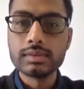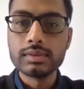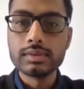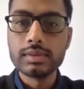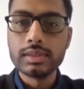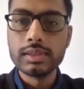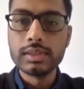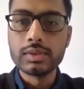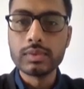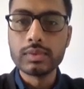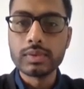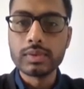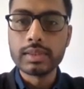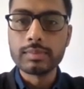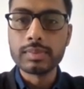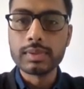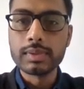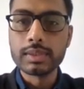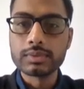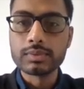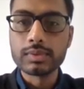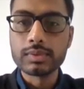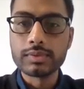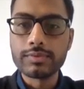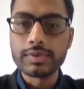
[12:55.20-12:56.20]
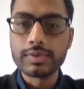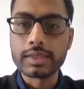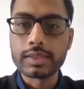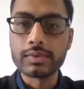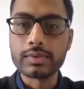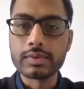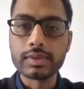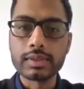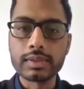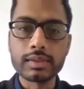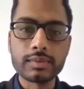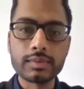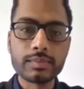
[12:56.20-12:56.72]
into n plus 1
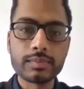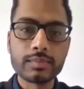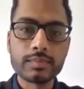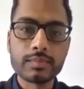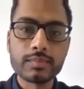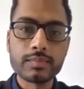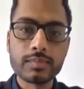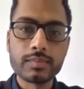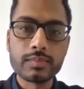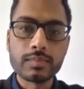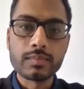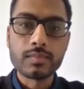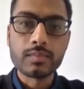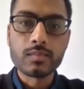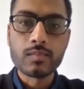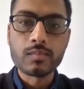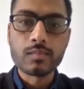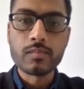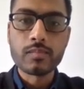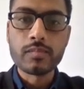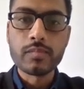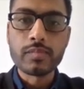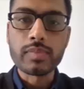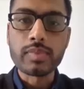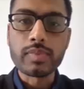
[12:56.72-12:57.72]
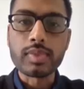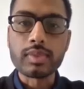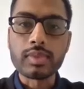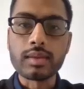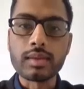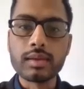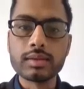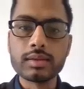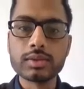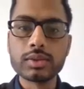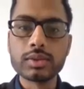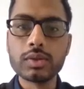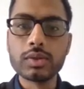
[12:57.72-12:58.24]
factorial.
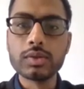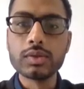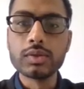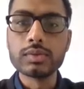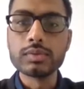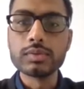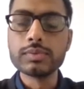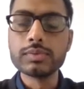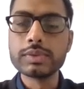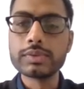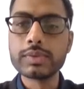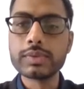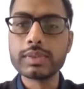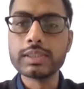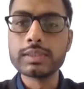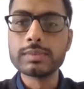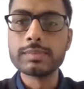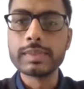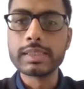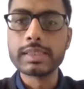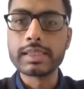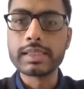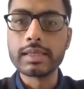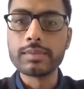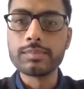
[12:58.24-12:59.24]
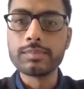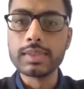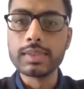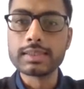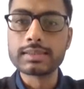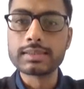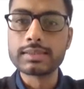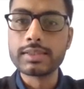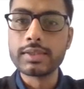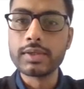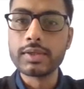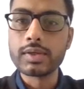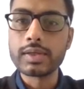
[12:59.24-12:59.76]
So which one is big, n
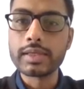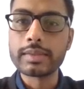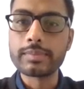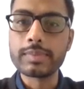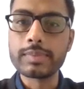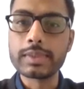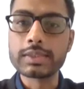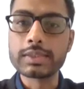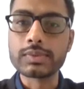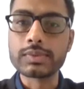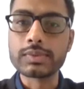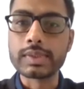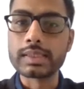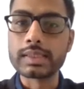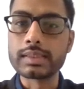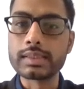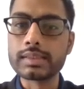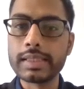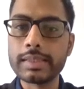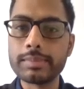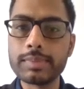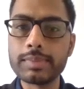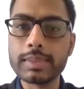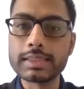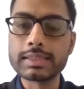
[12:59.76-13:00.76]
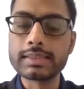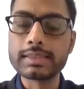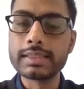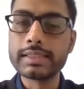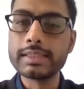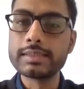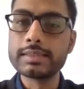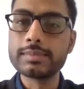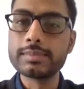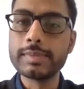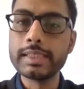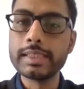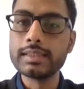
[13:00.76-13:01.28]
plus 3 or n plus 1? N plus 3
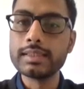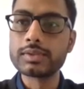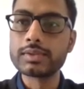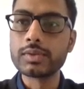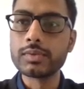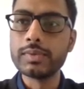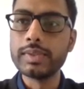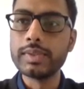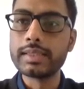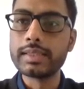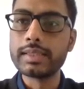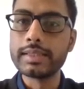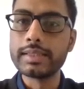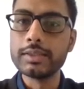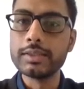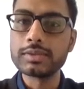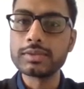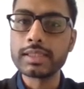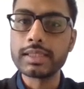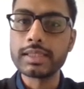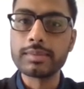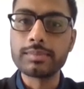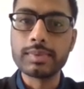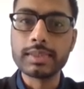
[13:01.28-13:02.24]
is big, so we'll reduce n